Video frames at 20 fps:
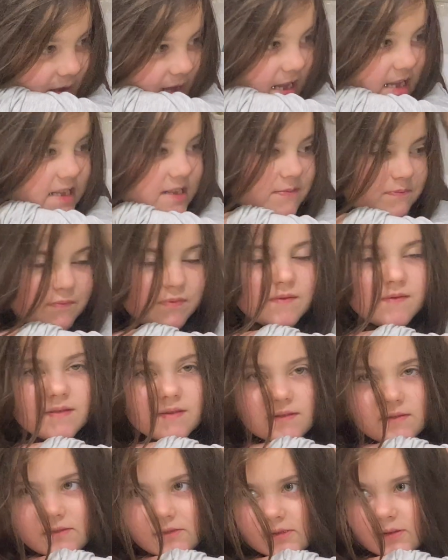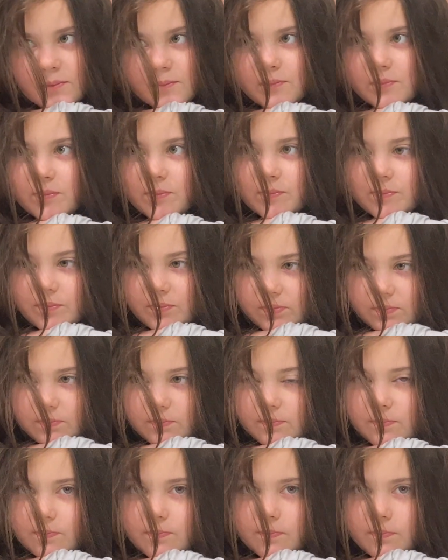A boy or girl?
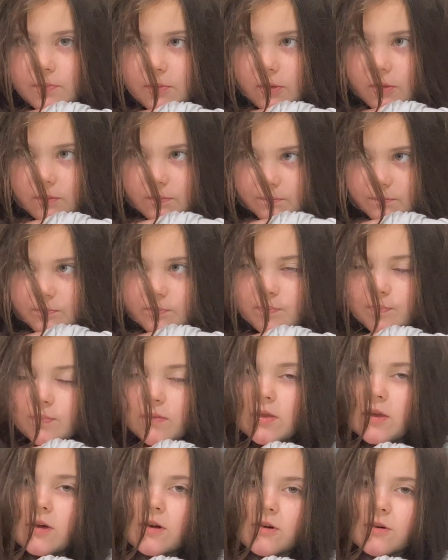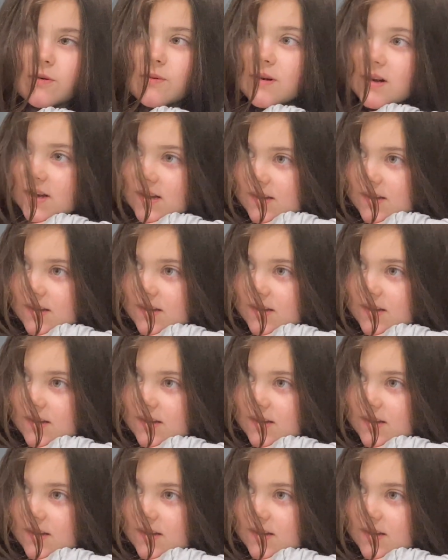Blue. B blue. I